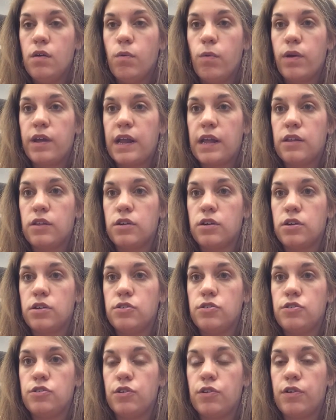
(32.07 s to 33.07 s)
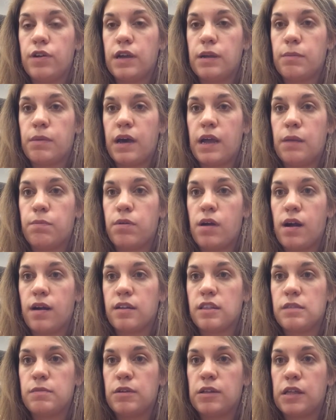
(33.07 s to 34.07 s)
What I learned during my
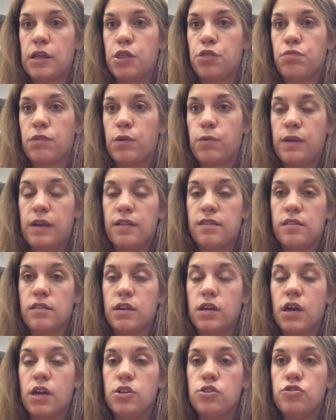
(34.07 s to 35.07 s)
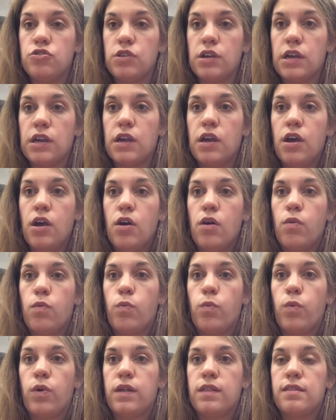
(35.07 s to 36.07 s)
approximately three weeks in the country
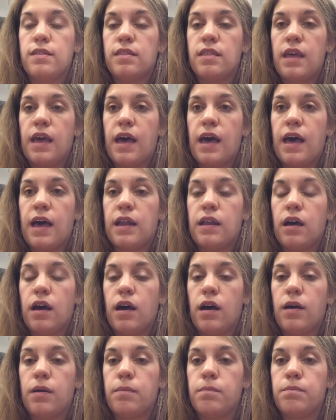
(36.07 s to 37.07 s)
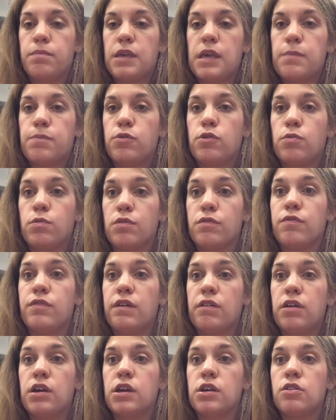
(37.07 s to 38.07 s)
was that um, people were
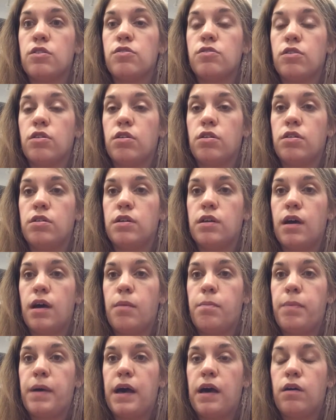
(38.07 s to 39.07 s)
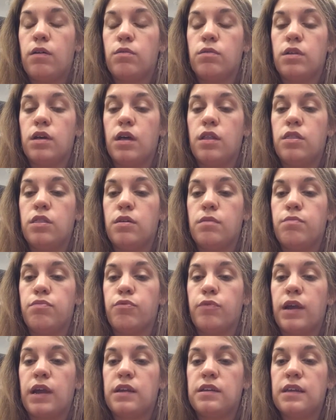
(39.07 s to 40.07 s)
very concerned about the
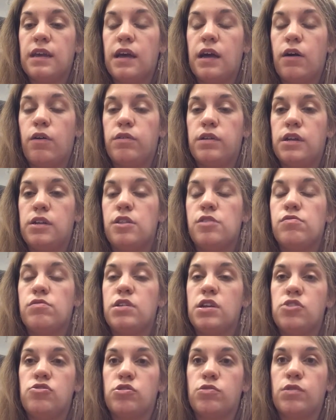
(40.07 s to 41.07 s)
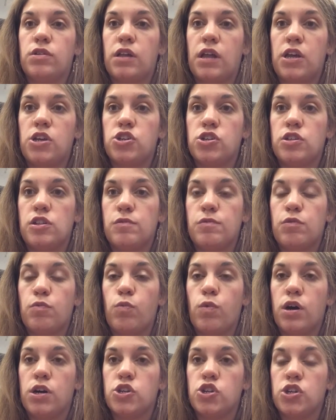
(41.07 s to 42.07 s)
breakdown in strategic relations with
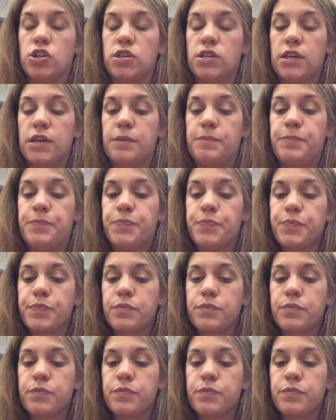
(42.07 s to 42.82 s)
Washington